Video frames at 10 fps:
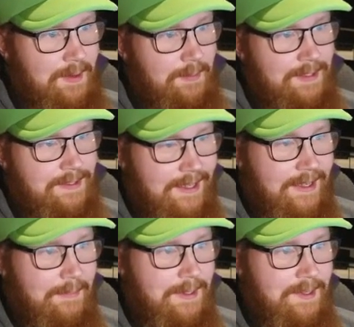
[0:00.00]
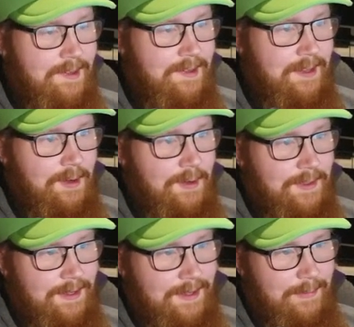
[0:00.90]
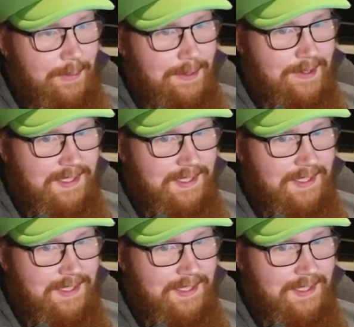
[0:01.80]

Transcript: image. Me sitting on the wonder